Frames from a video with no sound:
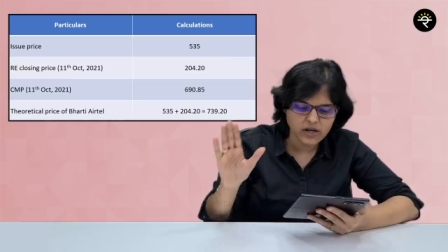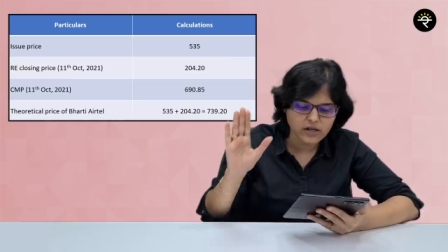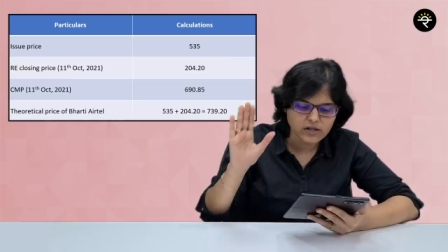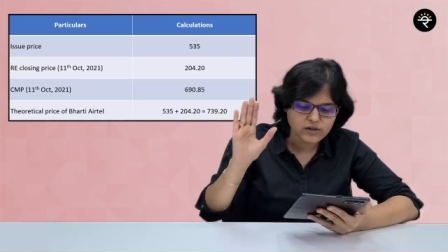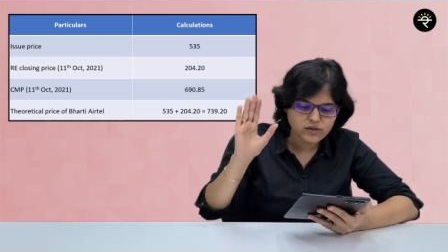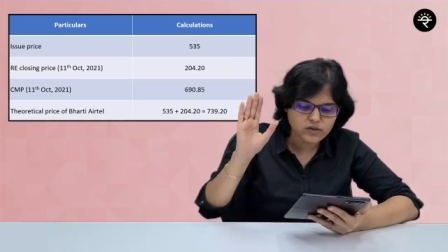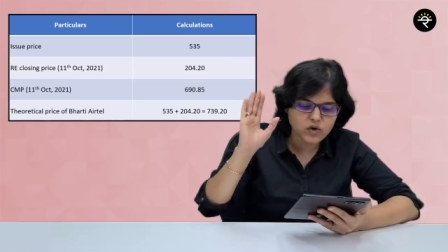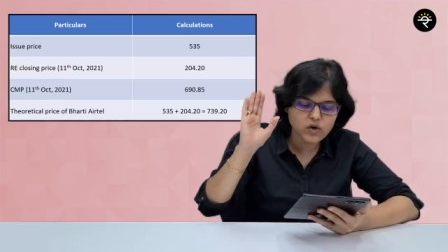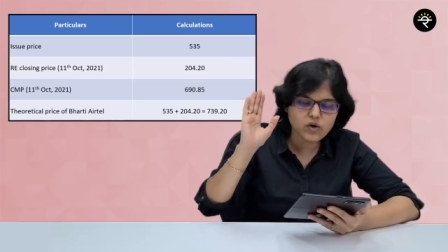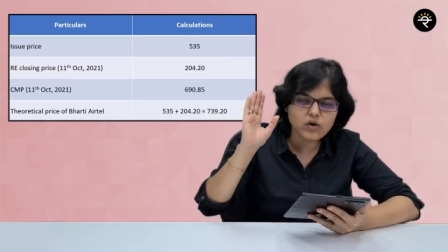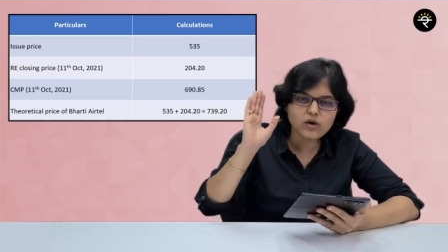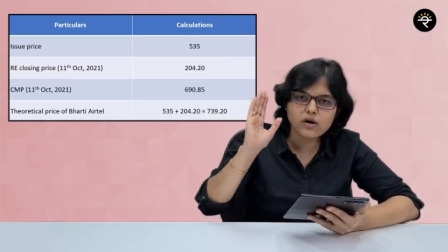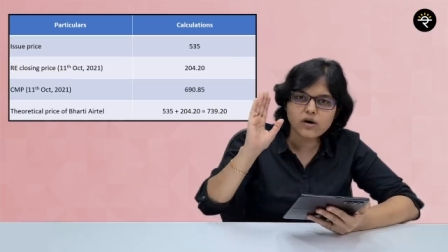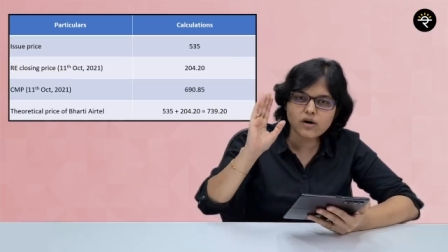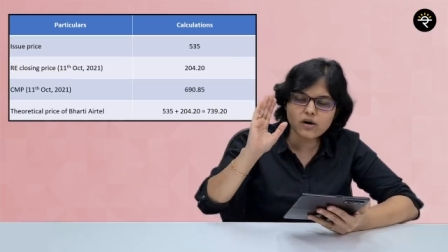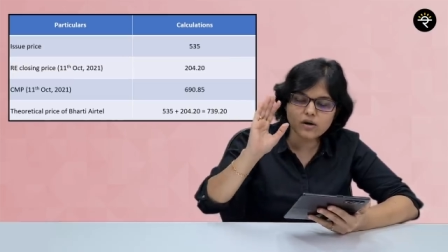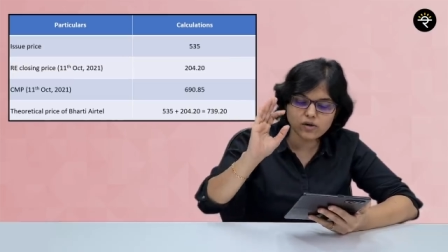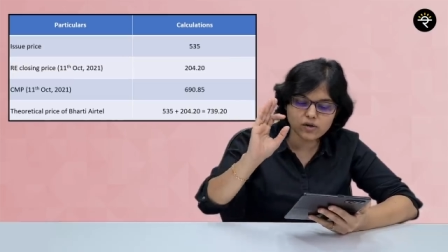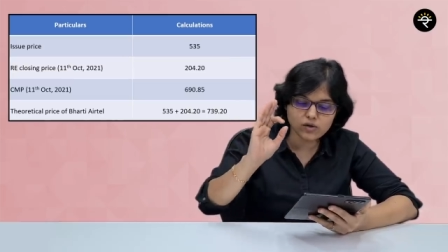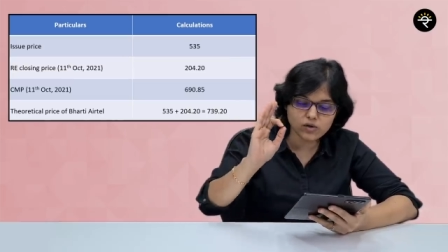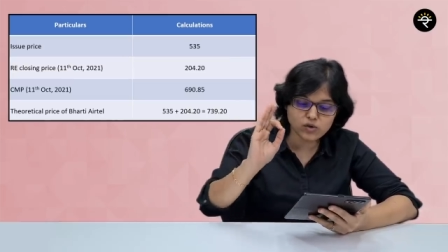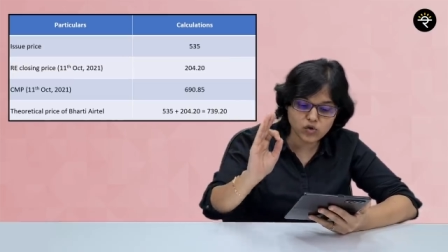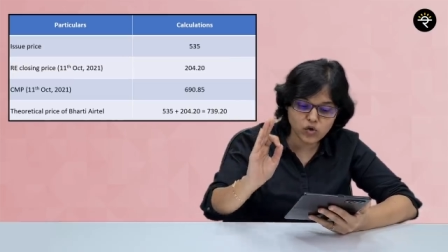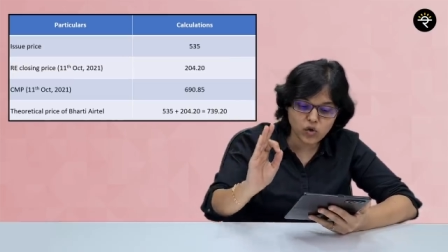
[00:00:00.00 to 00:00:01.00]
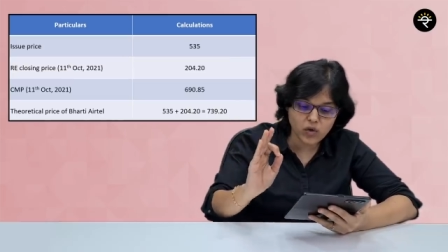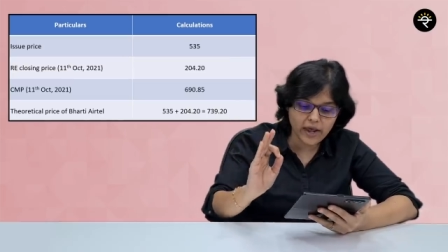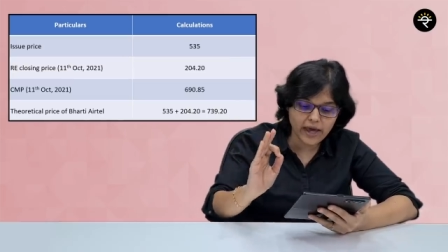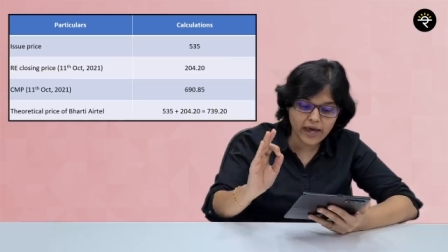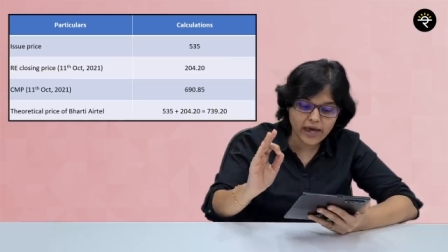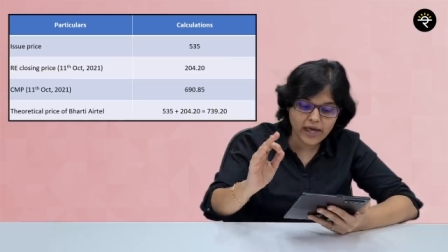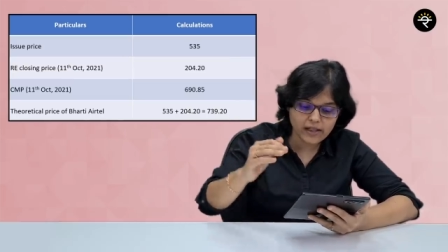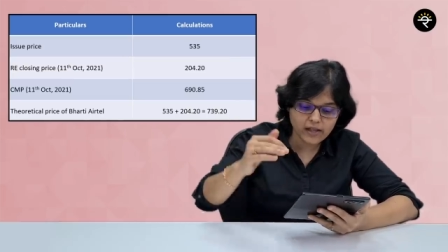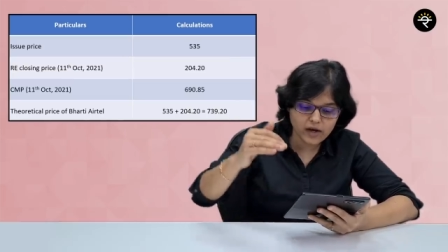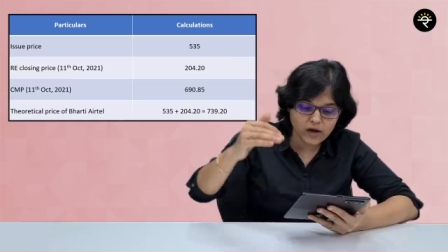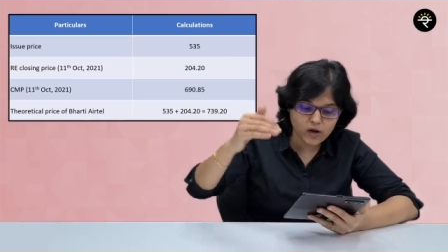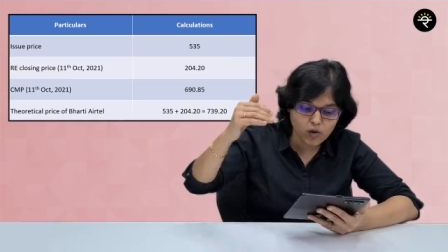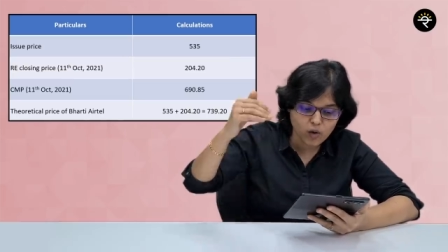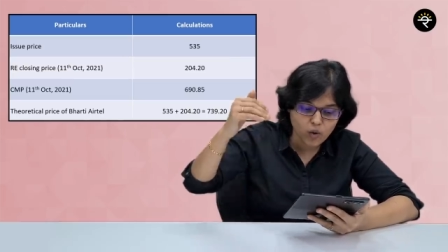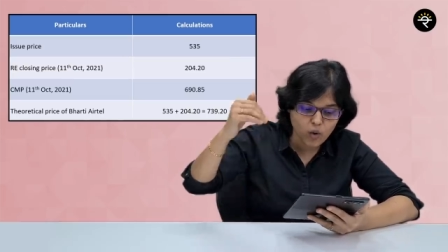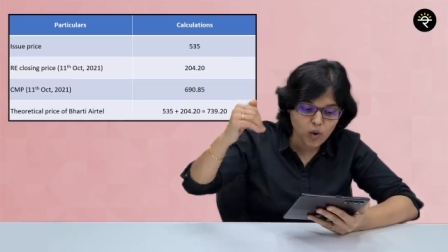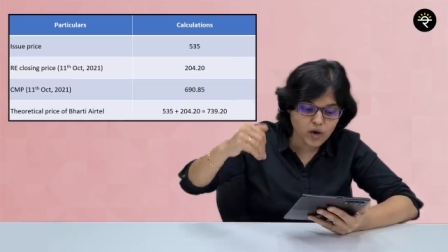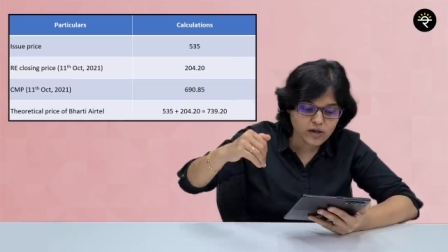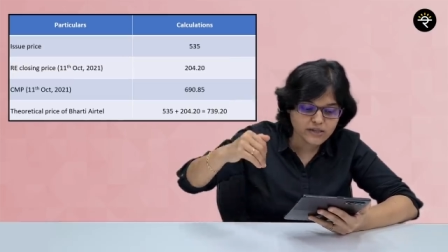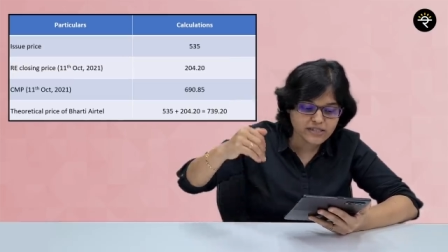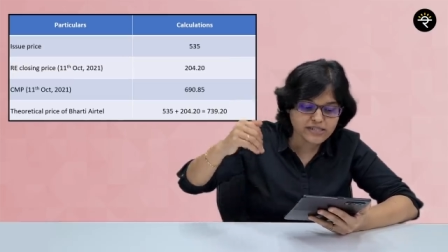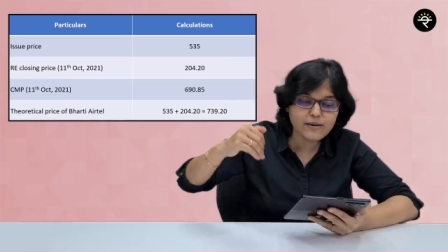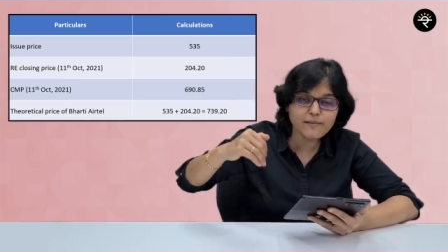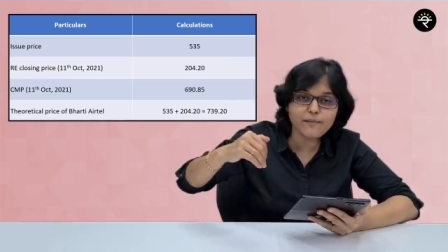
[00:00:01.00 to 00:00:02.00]
So today the
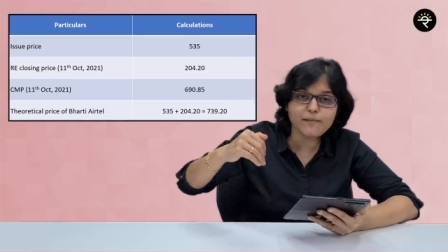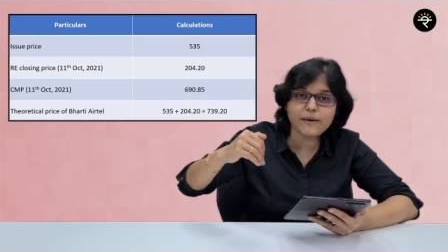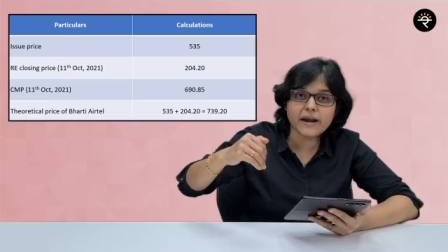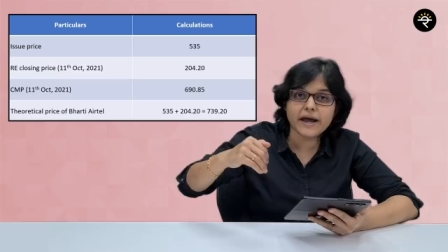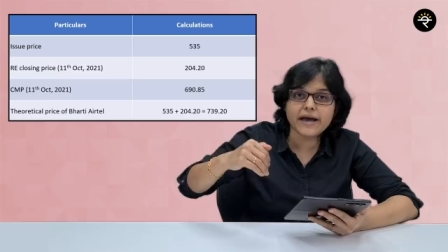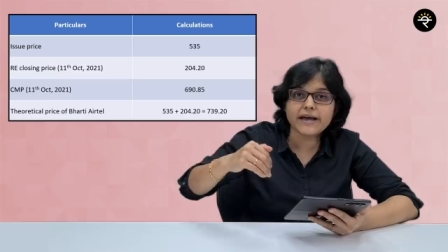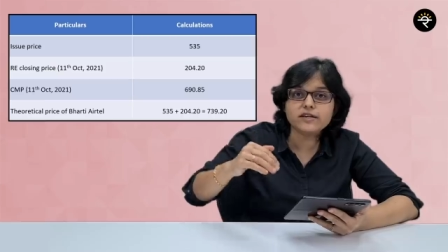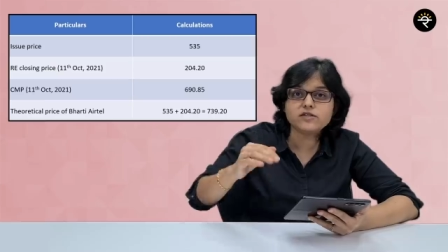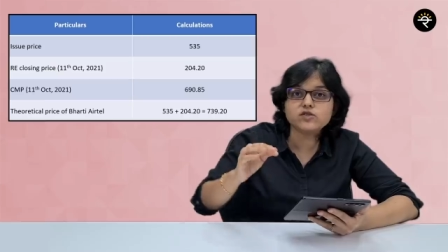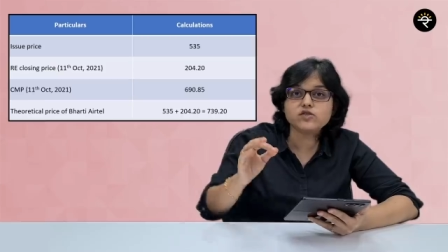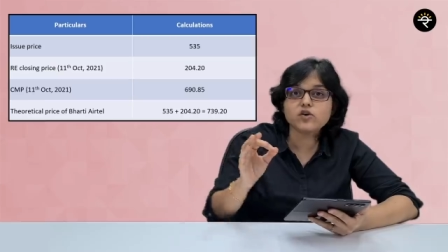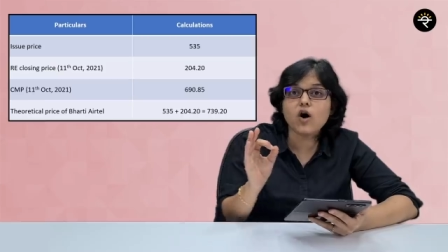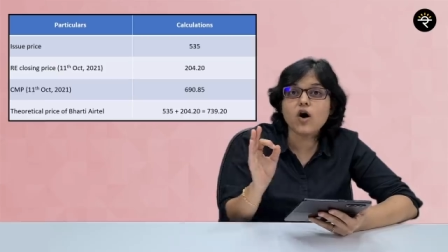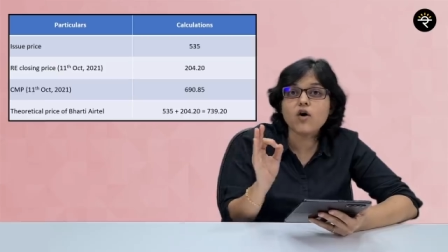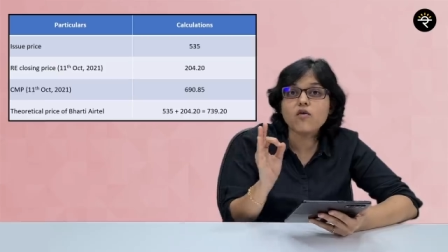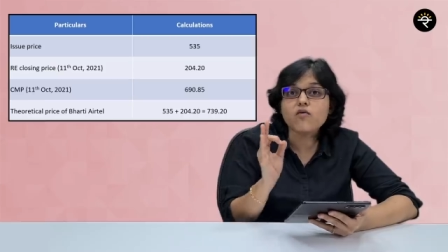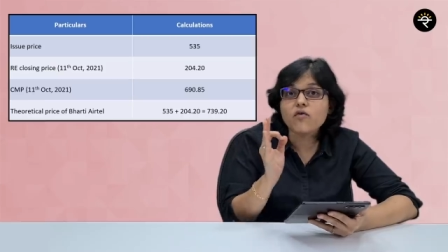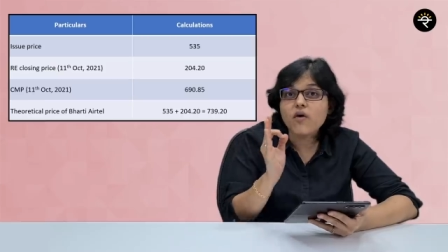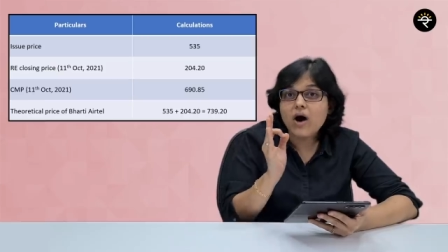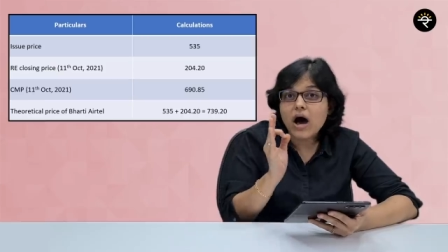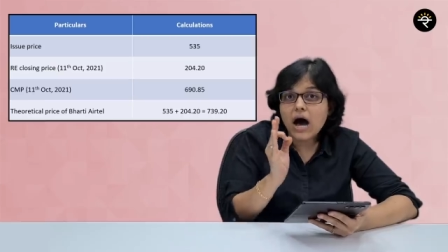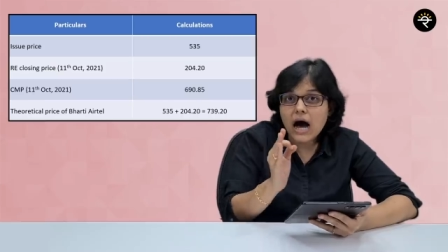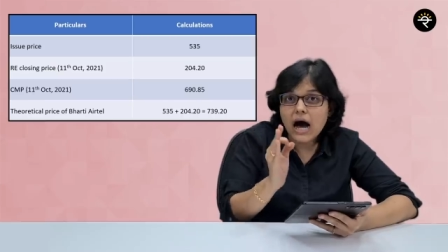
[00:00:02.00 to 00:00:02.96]
closing price of